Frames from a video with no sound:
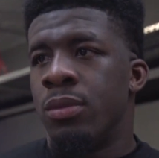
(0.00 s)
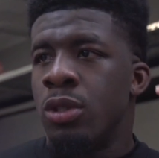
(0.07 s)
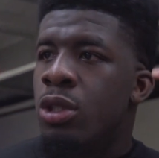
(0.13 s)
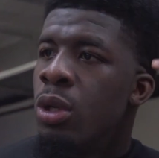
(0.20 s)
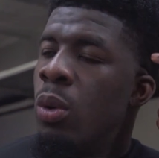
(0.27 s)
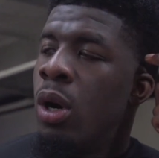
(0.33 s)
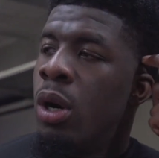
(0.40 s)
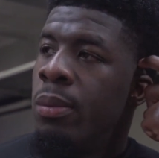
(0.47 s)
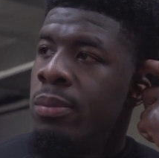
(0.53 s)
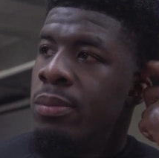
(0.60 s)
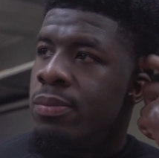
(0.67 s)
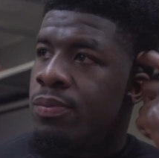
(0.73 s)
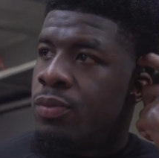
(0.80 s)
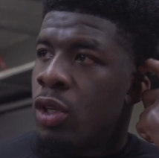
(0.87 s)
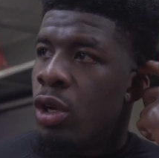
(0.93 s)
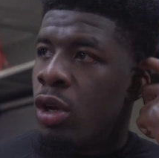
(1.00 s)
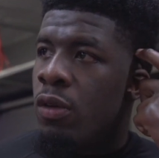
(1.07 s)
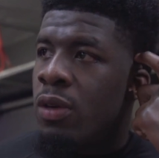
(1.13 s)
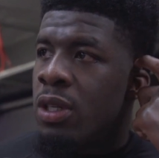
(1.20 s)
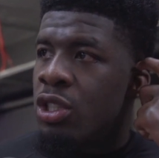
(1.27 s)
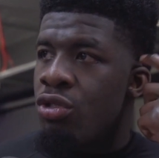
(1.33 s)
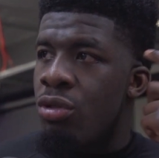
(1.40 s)
You know, a lot
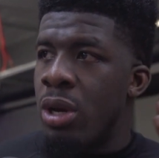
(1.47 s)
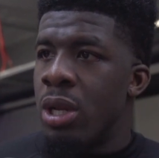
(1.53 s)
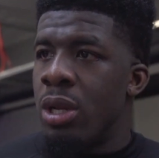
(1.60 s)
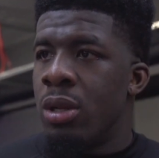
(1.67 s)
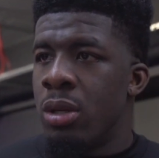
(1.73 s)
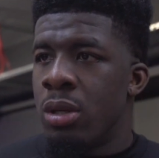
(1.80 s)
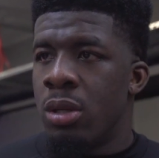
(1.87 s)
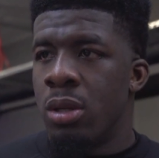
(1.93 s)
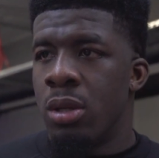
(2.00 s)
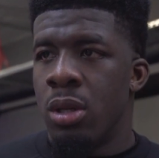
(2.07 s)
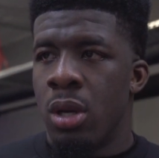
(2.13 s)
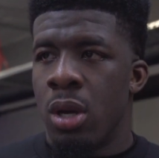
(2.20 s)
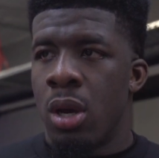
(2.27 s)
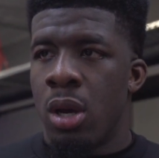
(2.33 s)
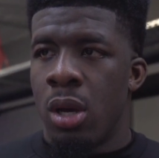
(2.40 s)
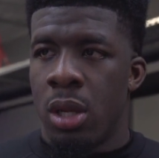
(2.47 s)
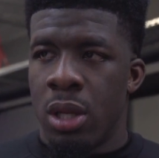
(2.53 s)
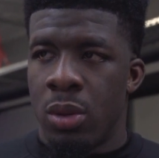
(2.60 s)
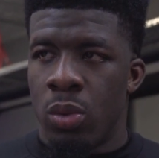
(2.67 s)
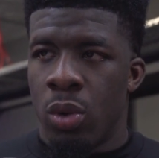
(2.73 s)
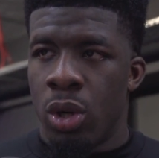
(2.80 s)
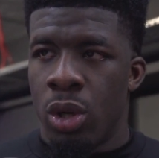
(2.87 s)
of us train early
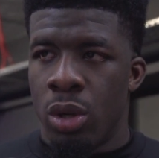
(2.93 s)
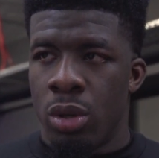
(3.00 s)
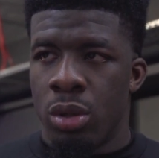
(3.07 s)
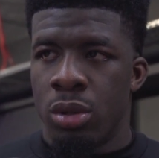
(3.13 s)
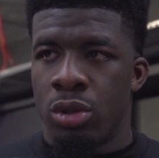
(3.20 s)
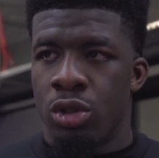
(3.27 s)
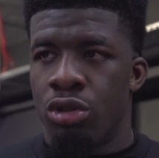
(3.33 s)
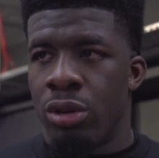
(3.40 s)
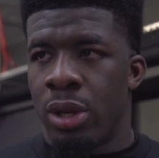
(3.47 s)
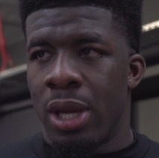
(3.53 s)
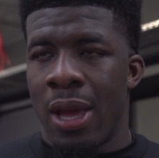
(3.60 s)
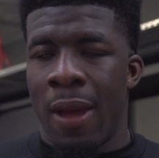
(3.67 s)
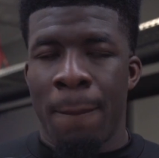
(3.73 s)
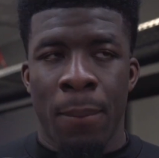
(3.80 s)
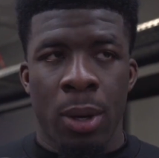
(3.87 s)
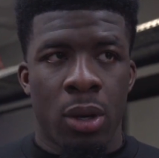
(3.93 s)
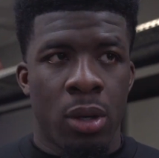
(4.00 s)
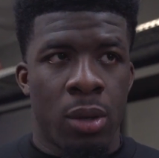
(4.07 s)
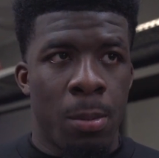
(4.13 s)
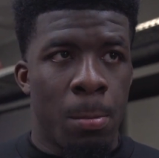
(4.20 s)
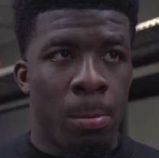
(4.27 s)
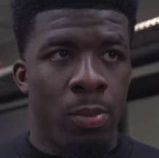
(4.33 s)
and whatnot during camp, but
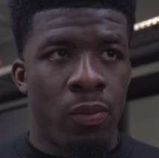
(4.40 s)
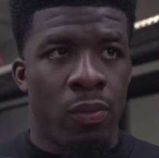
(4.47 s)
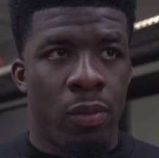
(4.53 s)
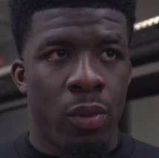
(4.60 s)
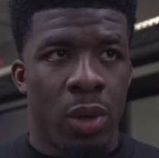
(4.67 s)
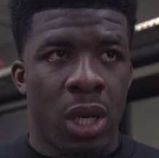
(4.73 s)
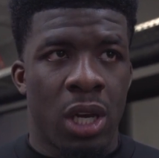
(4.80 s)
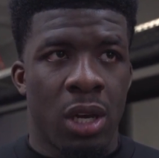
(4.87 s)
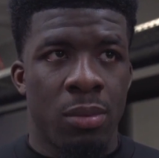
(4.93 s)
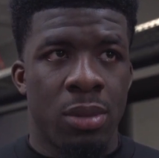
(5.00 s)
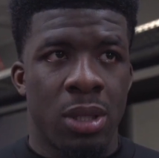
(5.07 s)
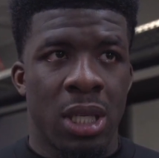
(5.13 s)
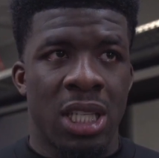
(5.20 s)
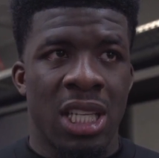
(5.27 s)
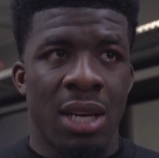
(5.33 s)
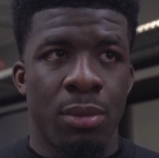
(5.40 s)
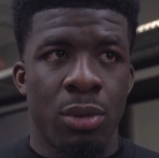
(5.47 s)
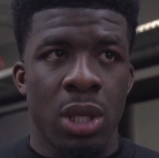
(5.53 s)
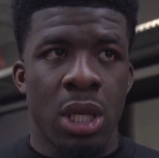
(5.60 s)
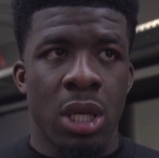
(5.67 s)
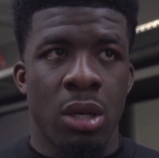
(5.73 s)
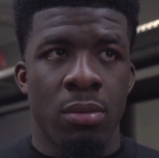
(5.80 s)
when it comes to the time
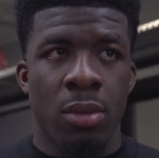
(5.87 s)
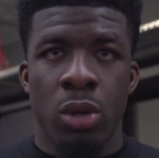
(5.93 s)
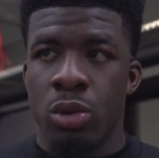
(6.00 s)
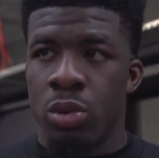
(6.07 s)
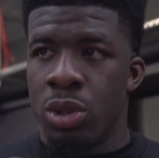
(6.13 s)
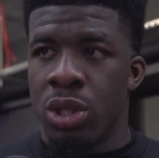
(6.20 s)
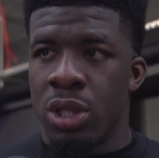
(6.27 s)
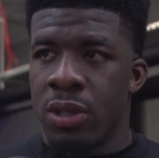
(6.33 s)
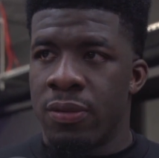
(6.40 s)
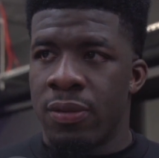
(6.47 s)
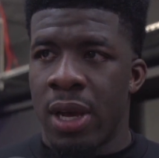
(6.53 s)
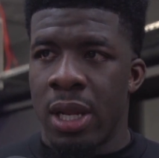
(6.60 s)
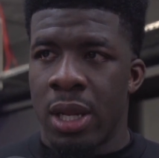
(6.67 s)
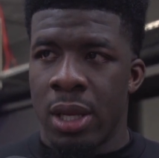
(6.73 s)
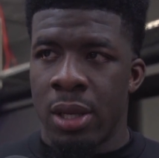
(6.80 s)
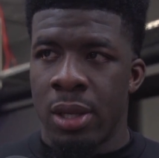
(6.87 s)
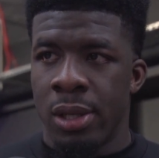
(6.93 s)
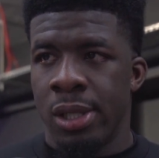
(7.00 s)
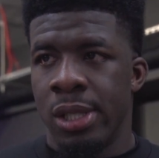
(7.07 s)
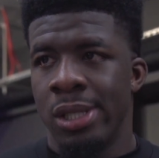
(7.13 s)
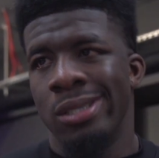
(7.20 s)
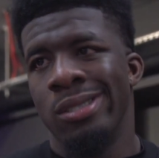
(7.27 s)
you need it the most, which is fight day,
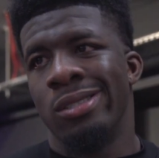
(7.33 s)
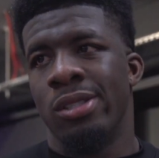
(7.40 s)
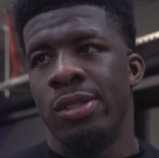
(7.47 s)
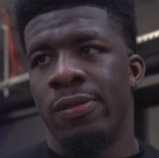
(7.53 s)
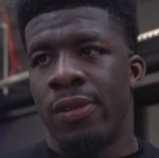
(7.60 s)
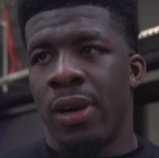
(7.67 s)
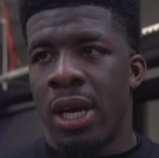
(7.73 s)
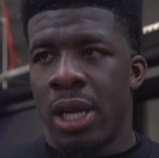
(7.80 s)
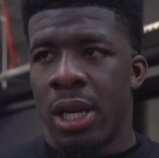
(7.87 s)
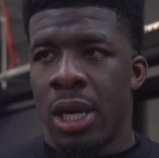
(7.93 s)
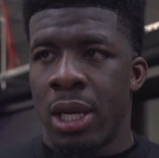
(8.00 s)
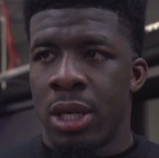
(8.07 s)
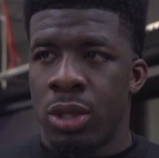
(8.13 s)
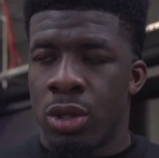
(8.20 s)
you fight at night.